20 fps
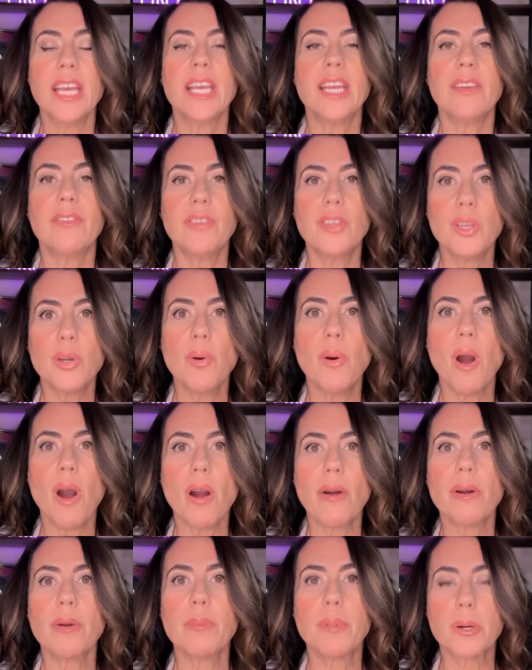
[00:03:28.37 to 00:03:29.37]
if you
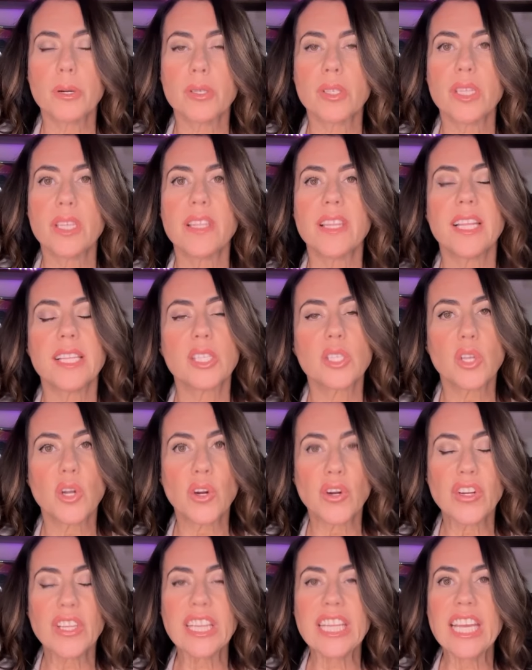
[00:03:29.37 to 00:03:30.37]
are a person that's
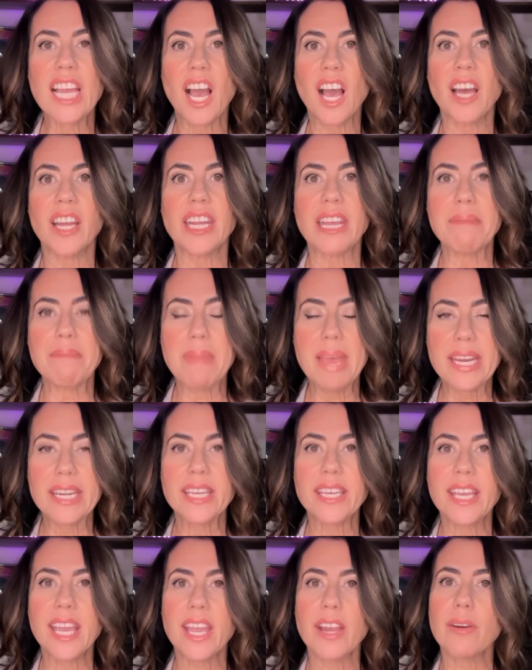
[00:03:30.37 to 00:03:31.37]
currently on a
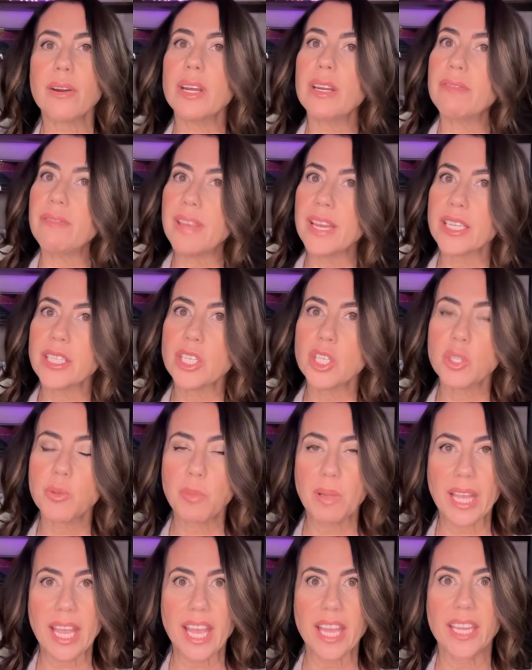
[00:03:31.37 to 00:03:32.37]
Medicare Advantage
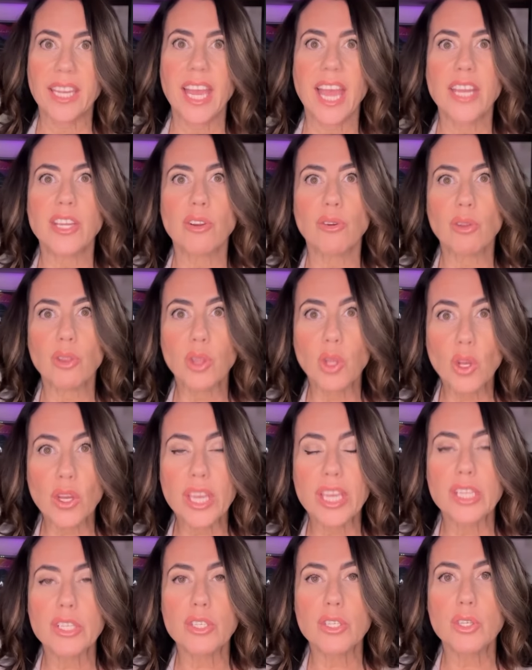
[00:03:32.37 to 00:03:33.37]
plan and you're
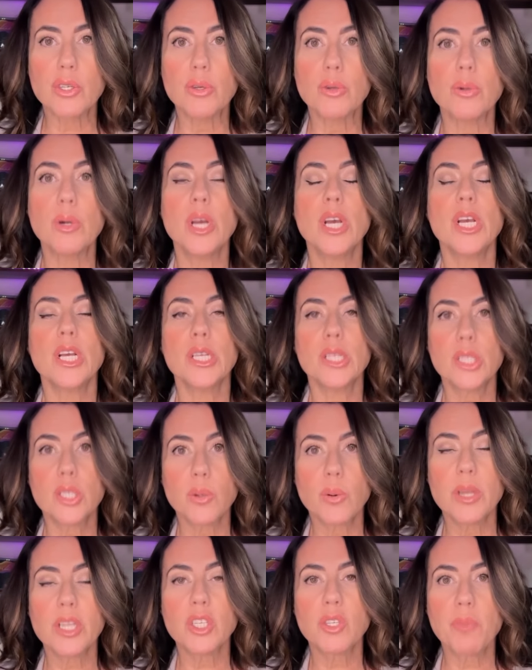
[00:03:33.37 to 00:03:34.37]
looking to
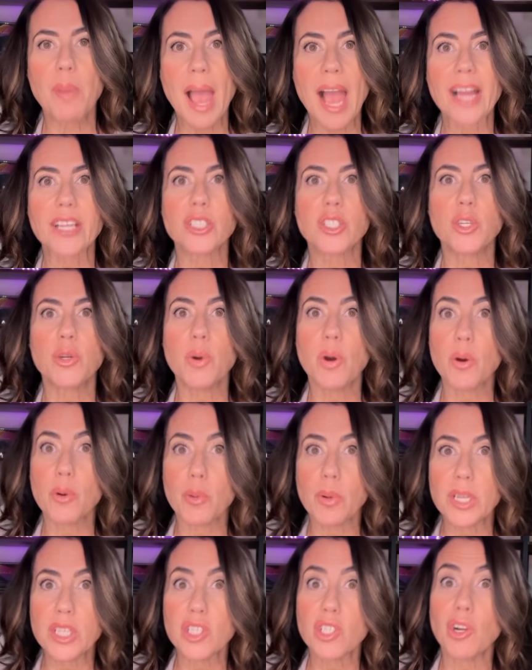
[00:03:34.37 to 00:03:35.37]
switch back to
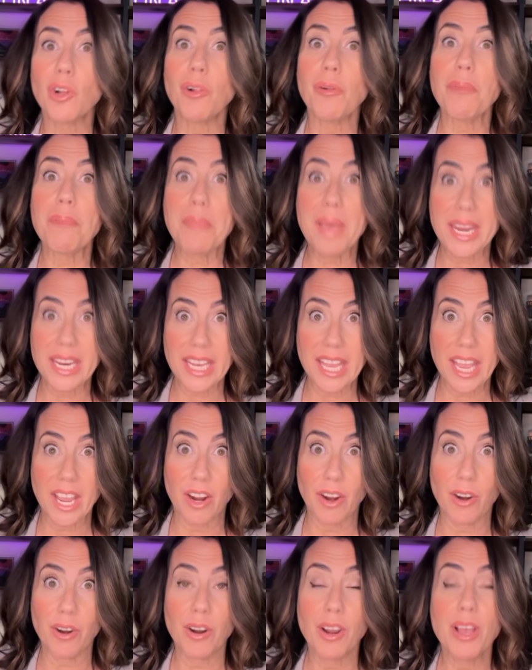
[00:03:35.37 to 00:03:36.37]
original
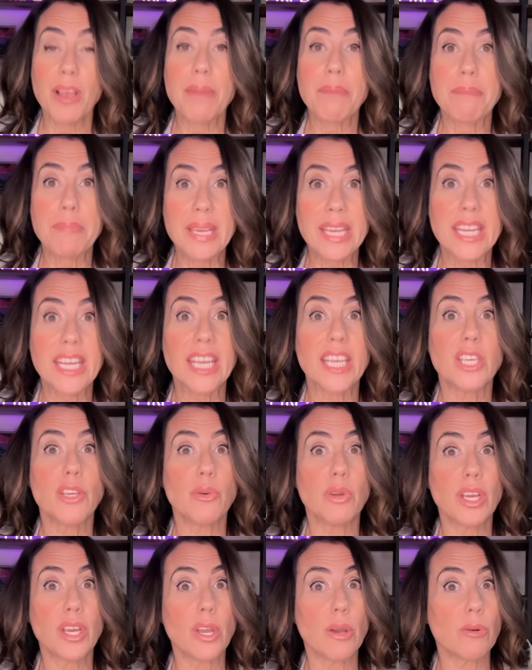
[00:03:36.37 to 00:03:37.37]
Medicare, meaning you
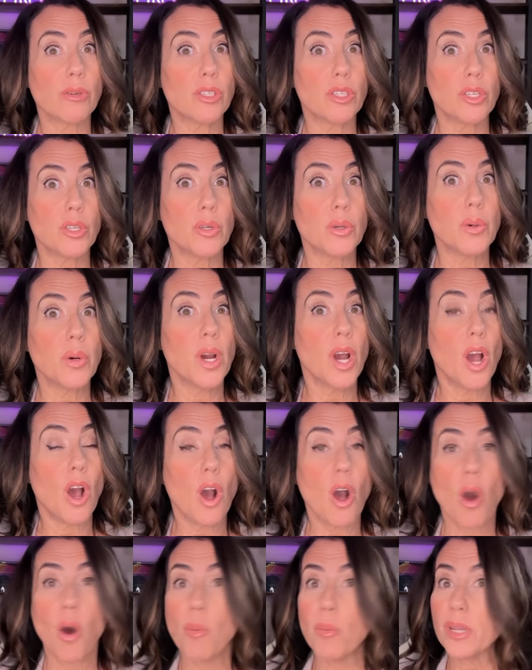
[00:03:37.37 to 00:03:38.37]
can go to
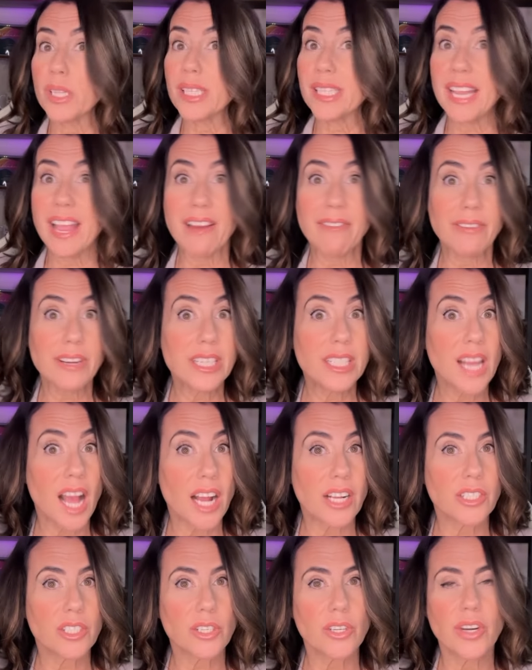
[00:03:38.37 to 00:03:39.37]
almost every
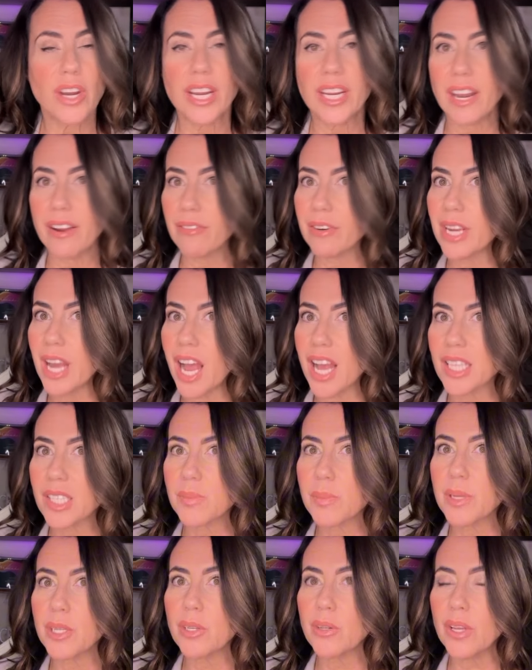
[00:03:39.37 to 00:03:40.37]
doctor and every
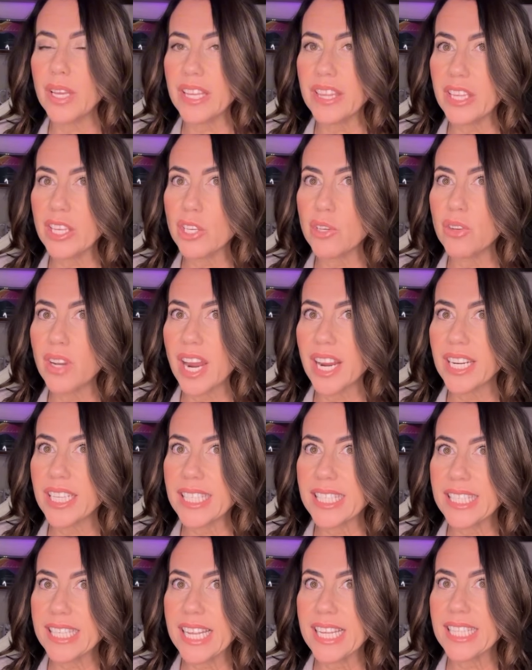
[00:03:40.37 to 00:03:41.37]
hospital in the United
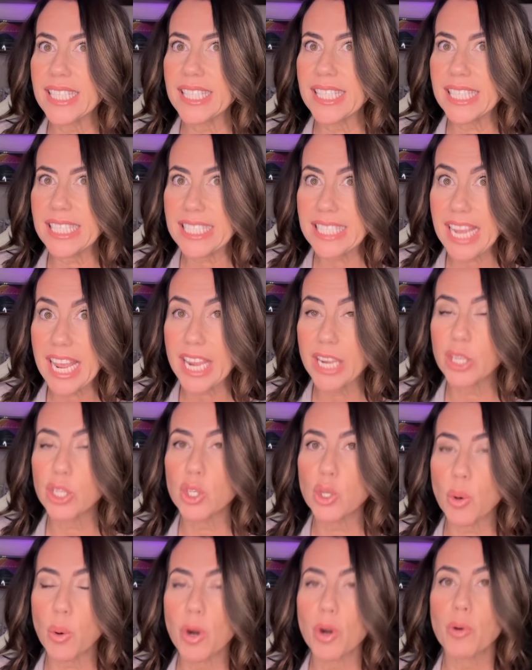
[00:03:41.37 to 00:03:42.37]
States that
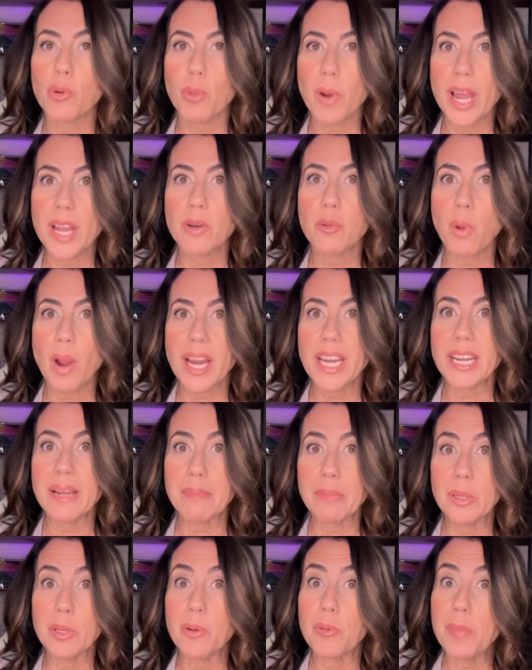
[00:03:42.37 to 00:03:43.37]
takes your red, white,
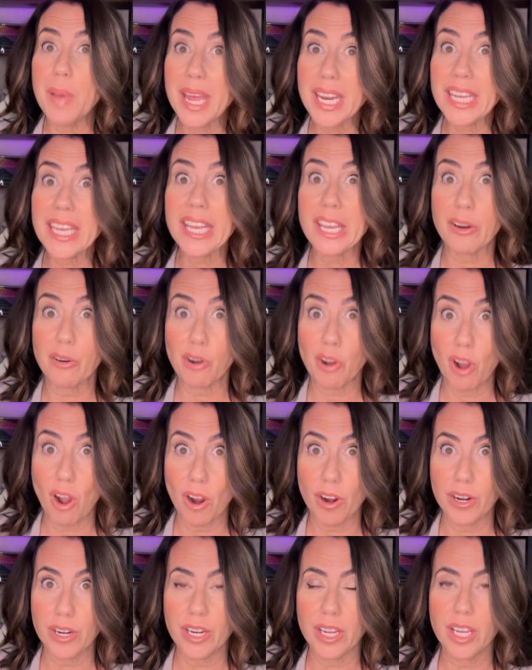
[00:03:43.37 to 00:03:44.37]
and blue Medicare
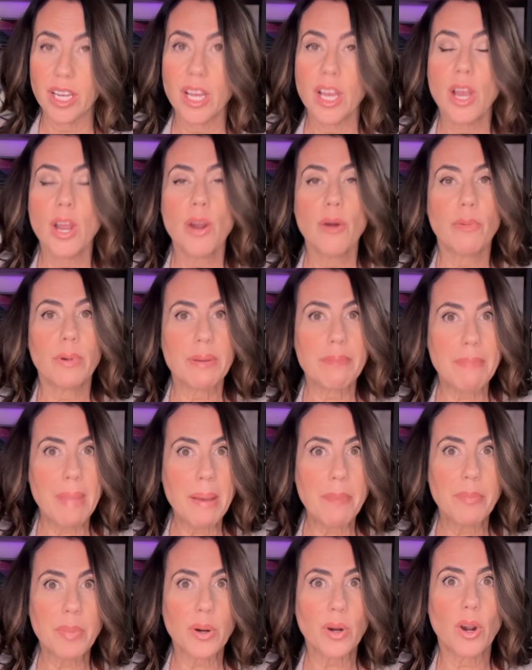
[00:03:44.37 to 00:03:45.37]
card,
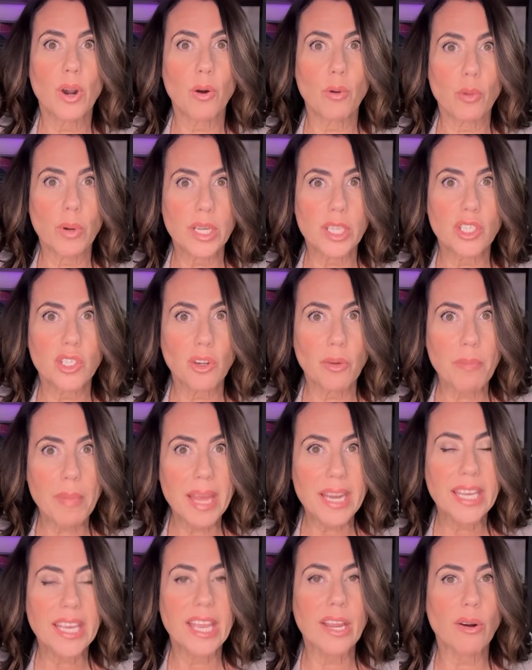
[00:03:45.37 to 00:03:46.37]
remember, original
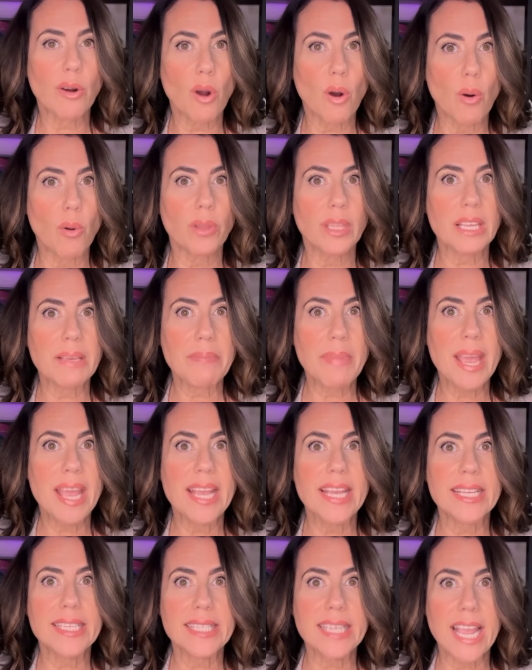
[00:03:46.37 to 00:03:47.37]
Medicare only
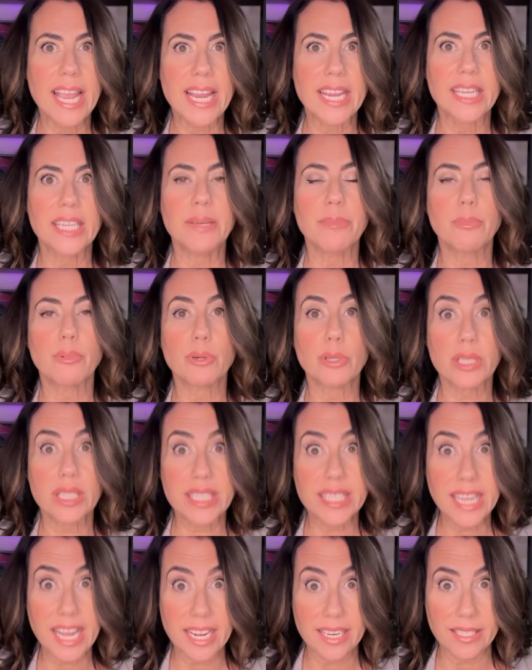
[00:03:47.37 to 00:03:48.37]
pays
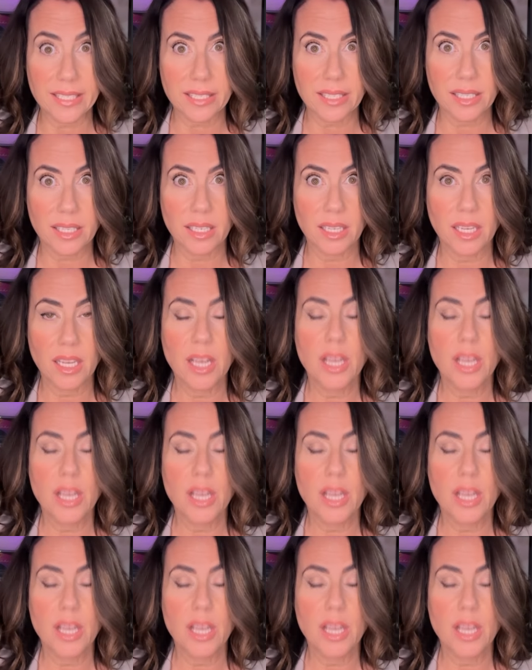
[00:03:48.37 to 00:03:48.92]
80%.